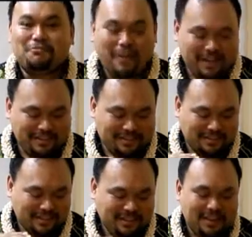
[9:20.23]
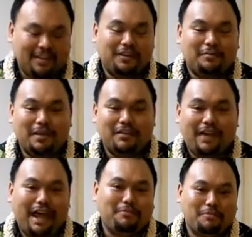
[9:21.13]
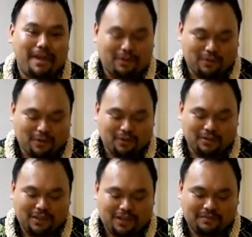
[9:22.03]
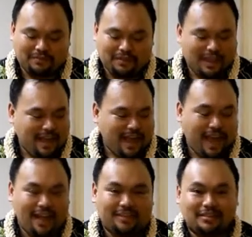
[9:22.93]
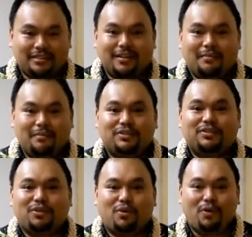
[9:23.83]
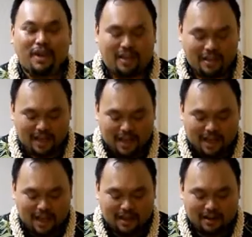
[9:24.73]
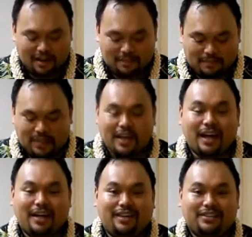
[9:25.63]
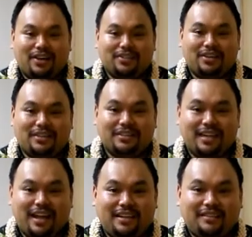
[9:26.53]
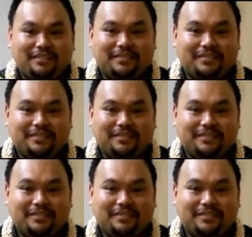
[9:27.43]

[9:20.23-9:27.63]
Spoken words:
rice, a little bit of apple mango coleslaw, and some soy and honey sauce on the side.